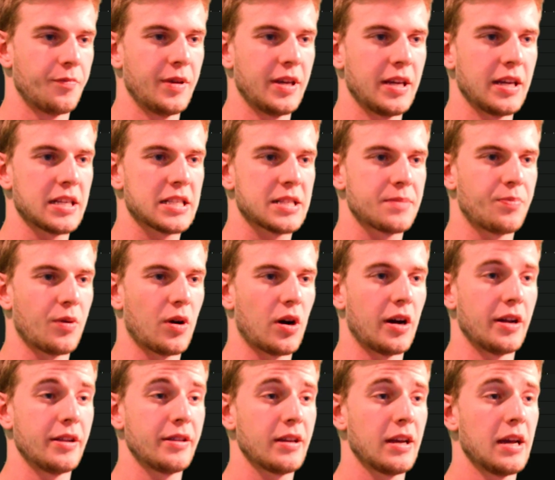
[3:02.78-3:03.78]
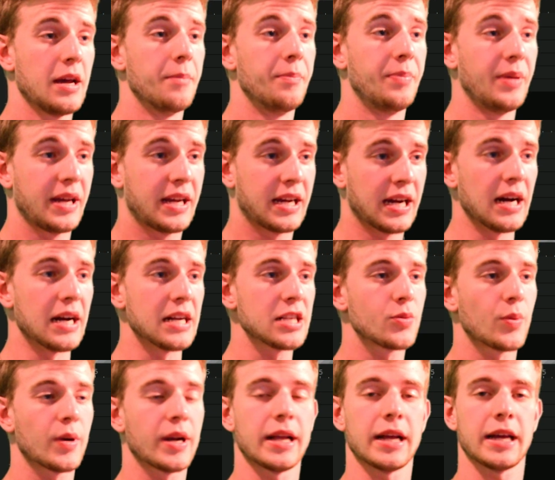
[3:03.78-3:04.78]
being spawned,
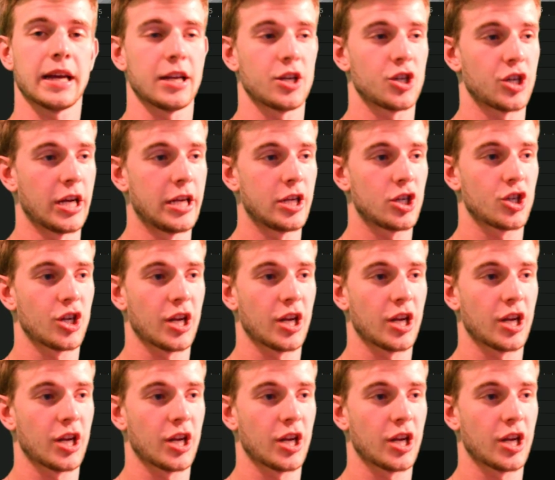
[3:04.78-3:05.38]
because we're gonna change